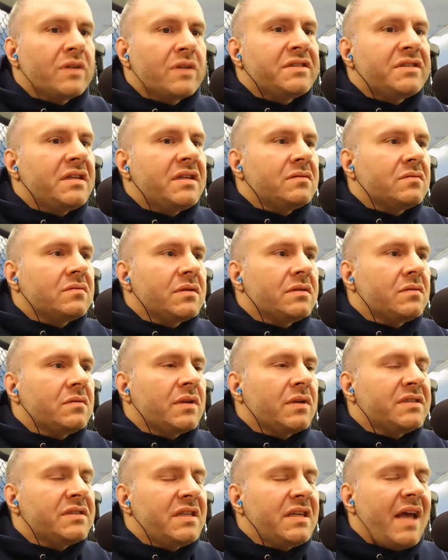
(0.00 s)

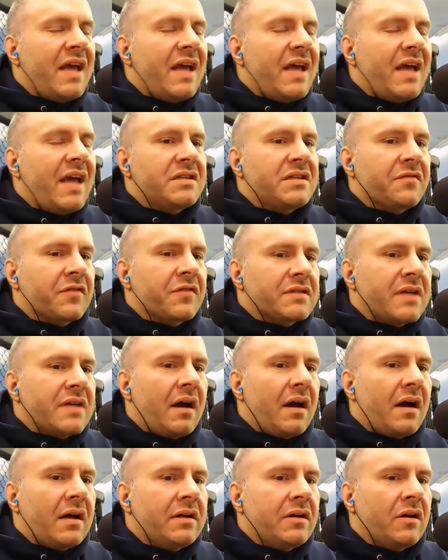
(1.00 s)
the age difference?
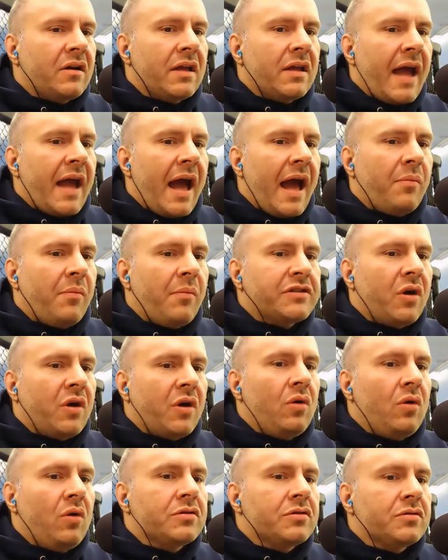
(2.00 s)
How much
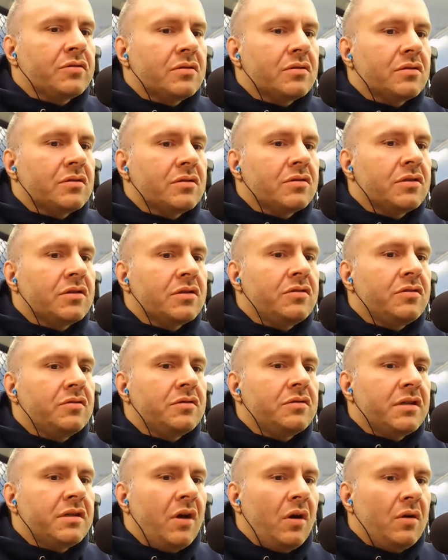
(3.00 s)
older do you
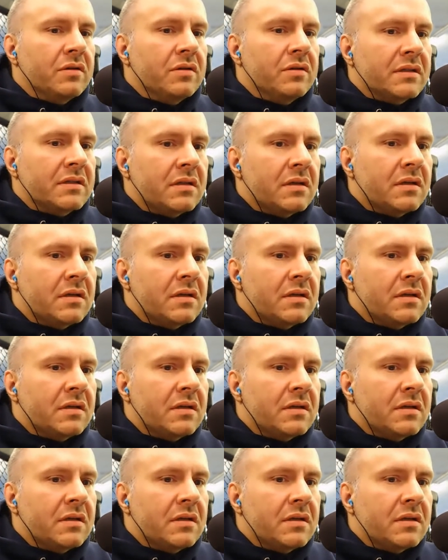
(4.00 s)
use the oldest?